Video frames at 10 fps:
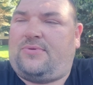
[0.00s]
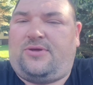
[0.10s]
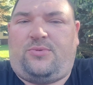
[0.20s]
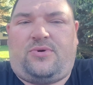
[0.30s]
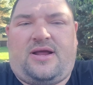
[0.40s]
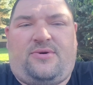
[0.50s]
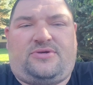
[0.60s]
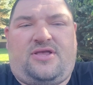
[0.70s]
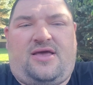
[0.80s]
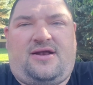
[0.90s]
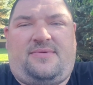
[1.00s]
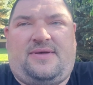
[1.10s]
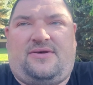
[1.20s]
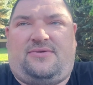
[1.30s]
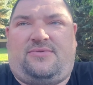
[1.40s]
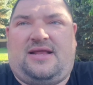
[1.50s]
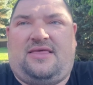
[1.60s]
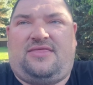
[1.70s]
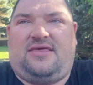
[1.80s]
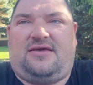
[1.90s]
to where I was talking about what
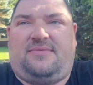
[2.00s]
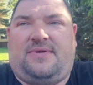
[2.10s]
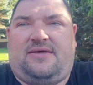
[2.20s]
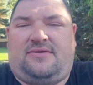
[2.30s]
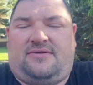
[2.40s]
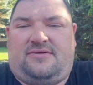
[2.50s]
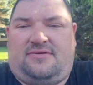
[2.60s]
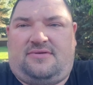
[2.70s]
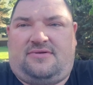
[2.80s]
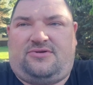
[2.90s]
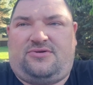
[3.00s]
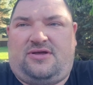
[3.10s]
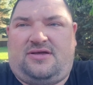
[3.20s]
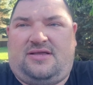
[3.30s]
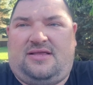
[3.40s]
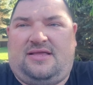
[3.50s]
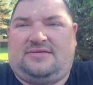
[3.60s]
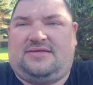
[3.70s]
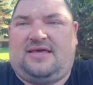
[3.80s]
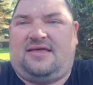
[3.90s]
I think about the truck,
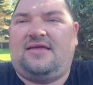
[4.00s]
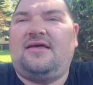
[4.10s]
is that